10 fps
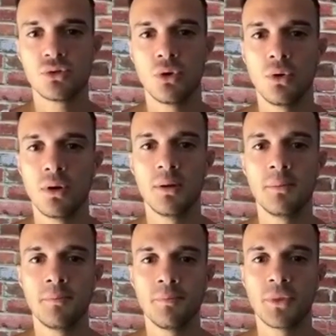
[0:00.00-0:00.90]

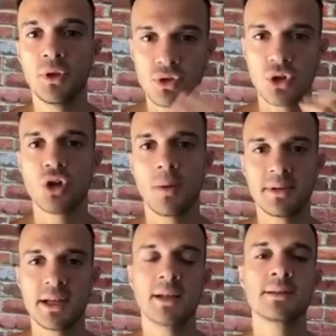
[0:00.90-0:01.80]
So he was gonna drop
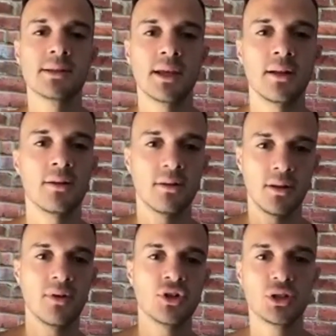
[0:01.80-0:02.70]
his hands and
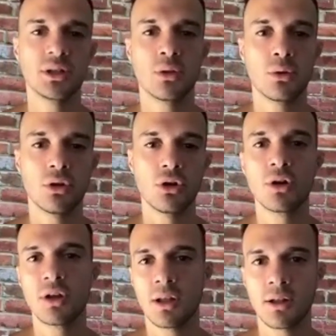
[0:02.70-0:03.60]
eventually throw the
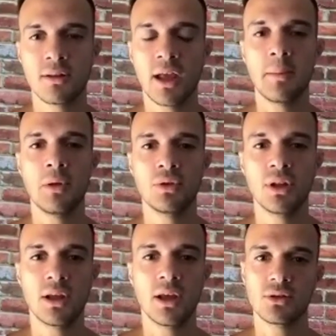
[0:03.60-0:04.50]
hook and time it with
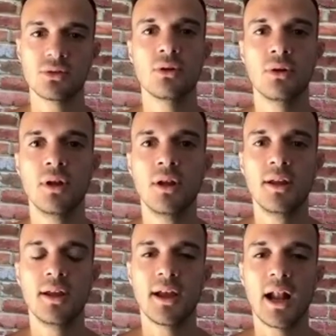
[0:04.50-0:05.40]
a kick. So
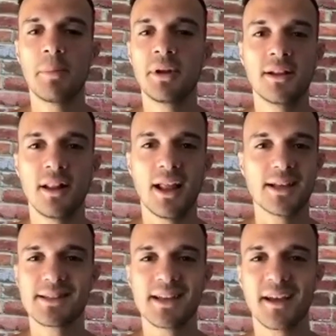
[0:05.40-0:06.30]
yeah, it happened at the
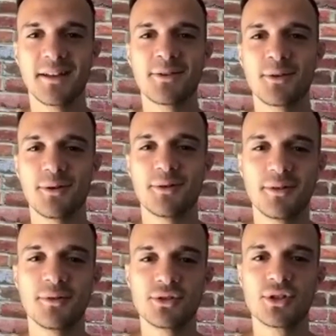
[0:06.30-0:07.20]
last second.
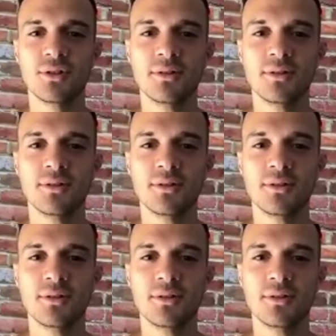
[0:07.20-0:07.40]
So it was good.